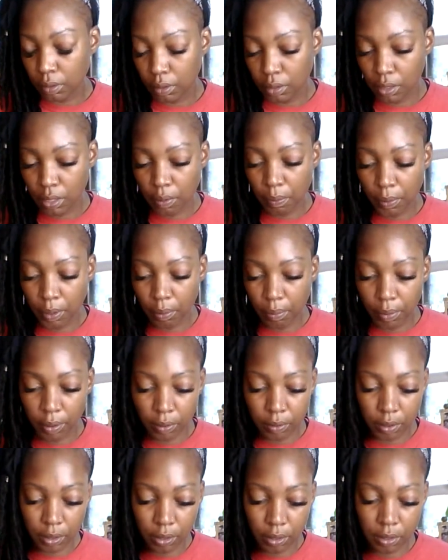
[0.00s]
Tell me
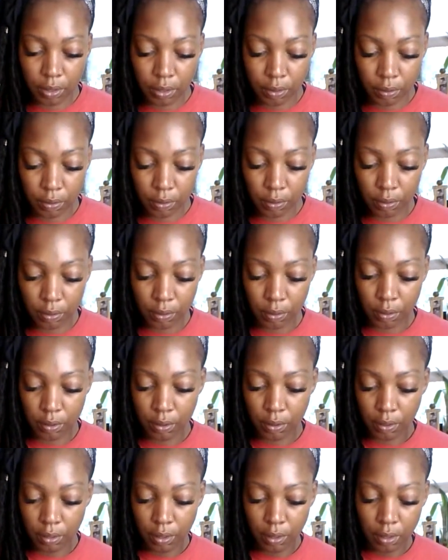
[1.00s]
about this.
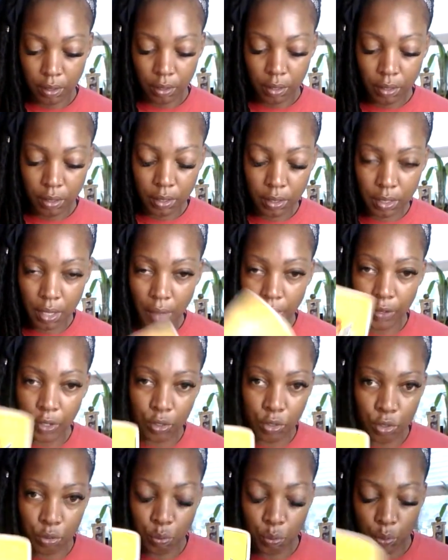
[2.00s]
Seven
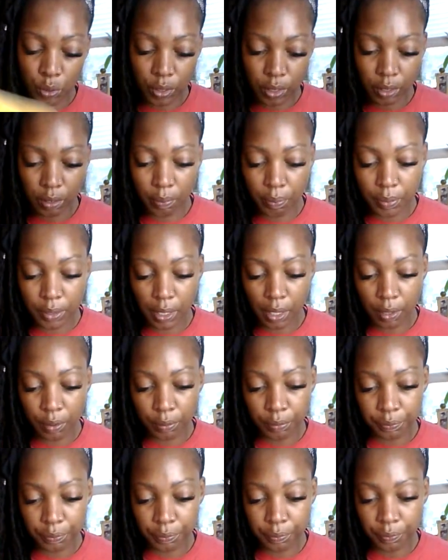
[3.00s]
of Swords comes out.